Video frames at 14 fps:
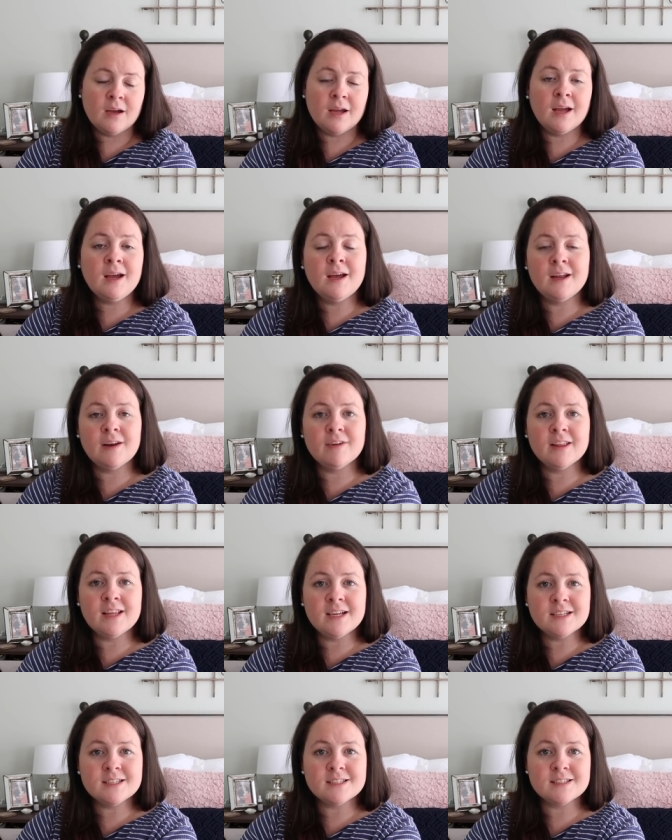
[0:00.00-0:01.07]
yeah,
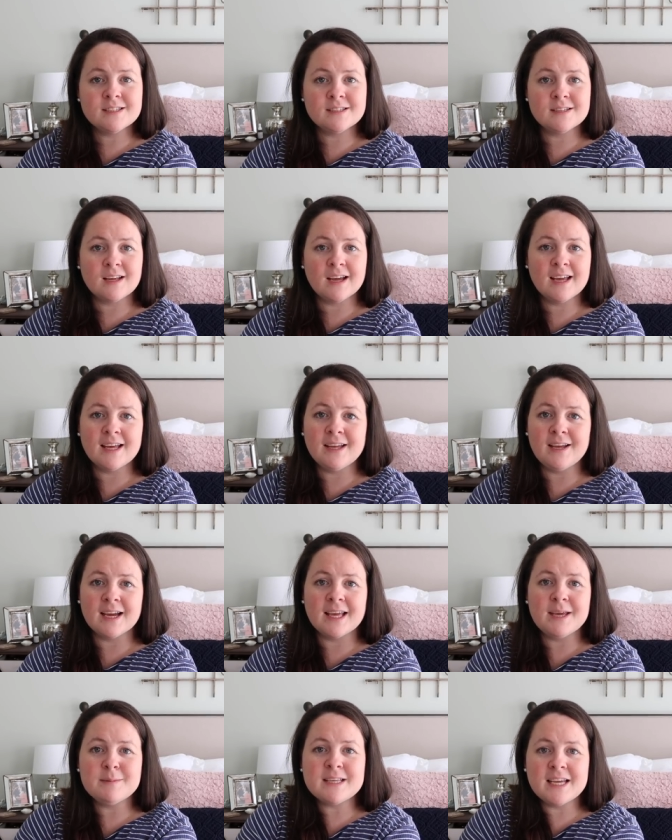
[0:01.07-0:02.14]
everything's just, I, can't, I
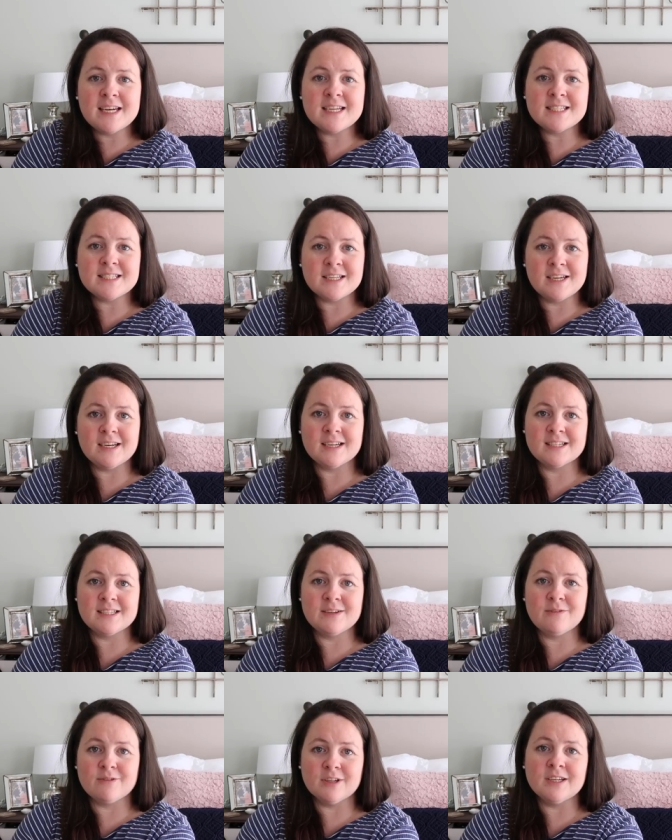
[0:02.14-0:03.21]
keep saying it's good because
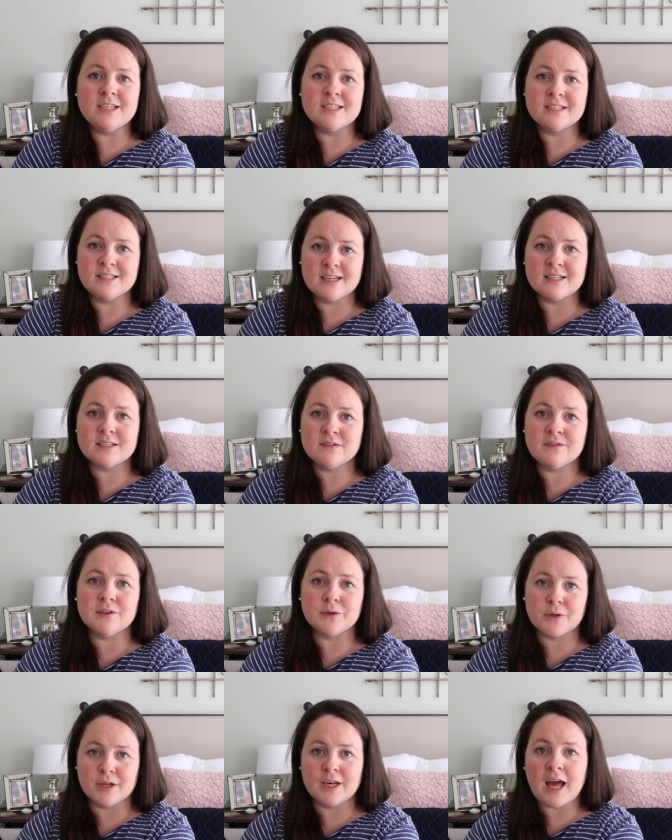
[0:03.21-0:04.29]
it really just does
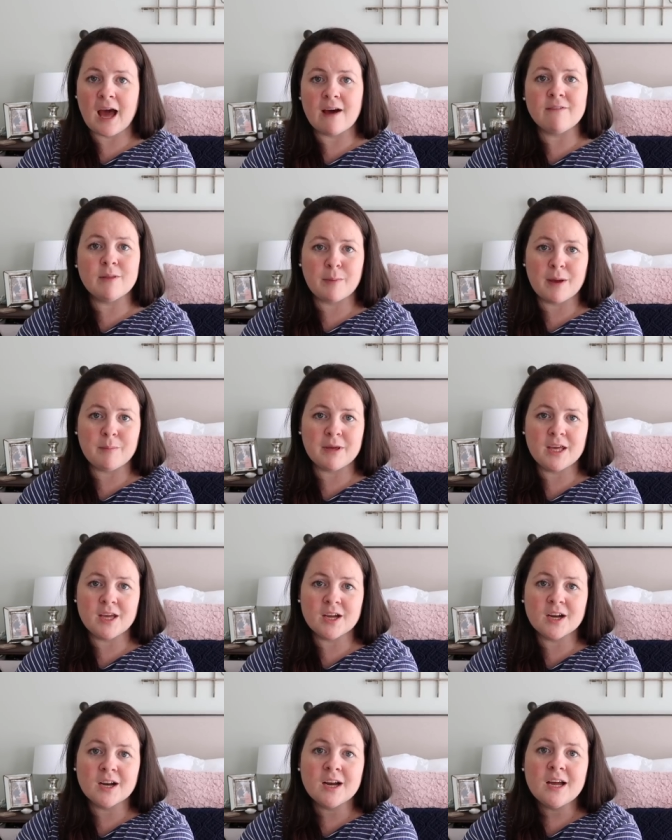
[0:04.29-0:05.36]
feel good to have the baby
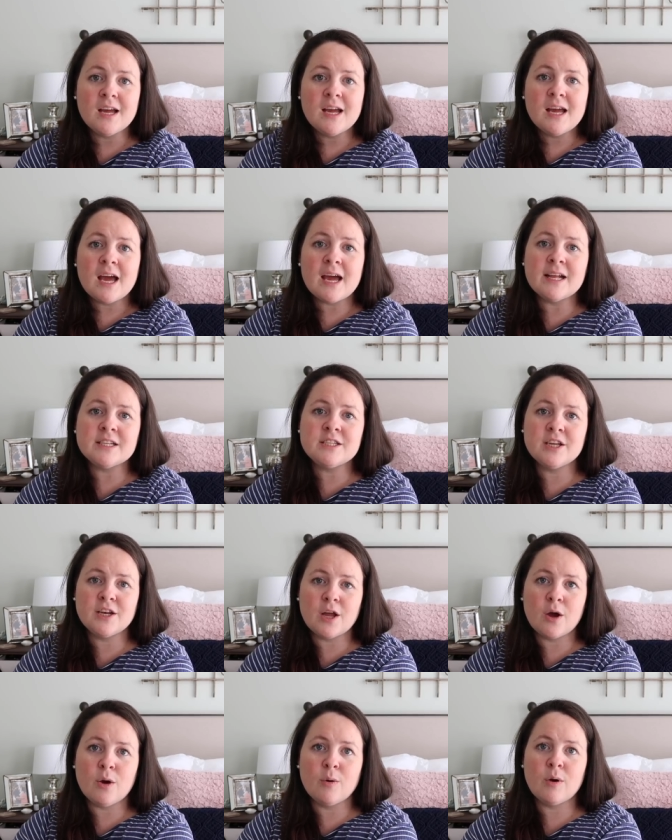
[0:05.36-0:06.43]
here and to
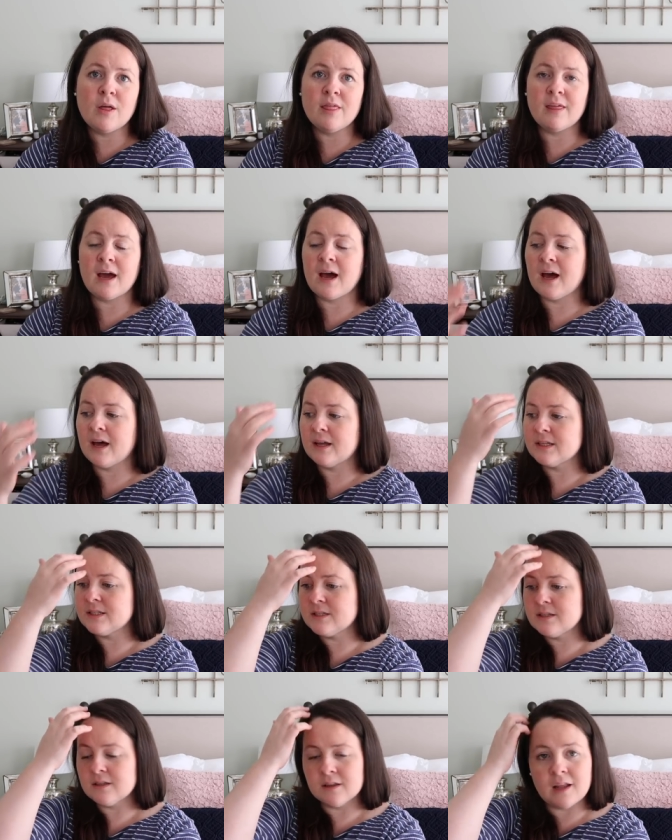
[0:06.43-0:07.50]
know that
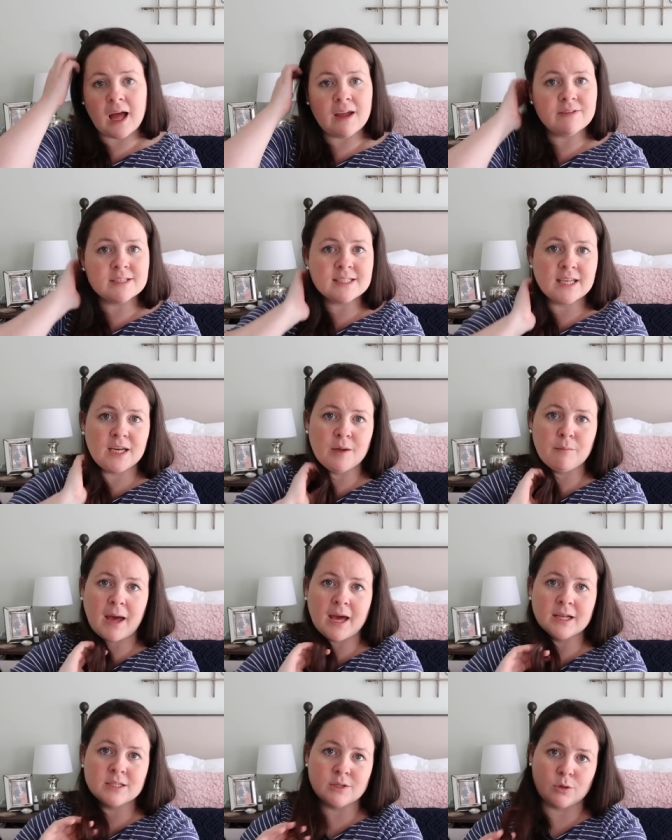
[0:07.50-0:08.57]
life is getting
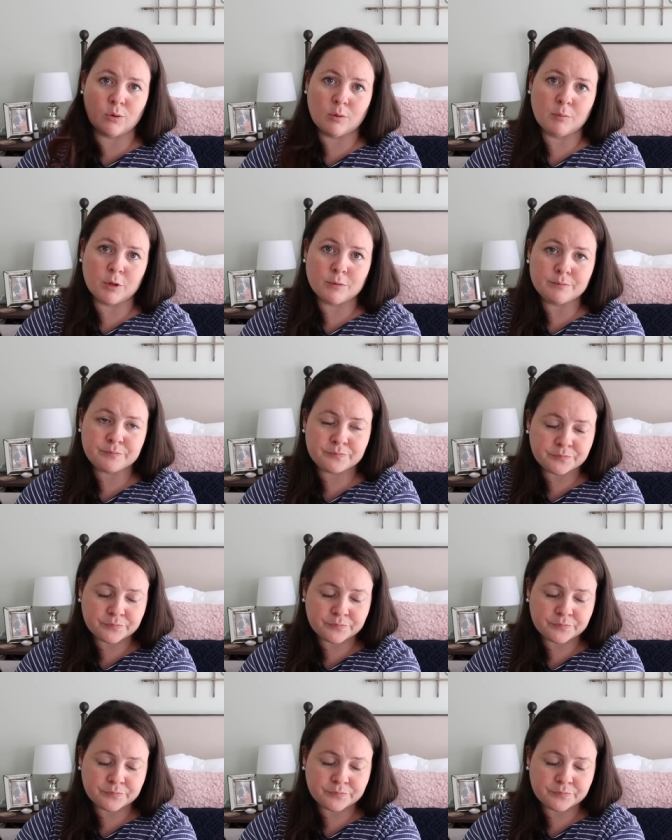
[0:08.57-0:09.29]
back to normal.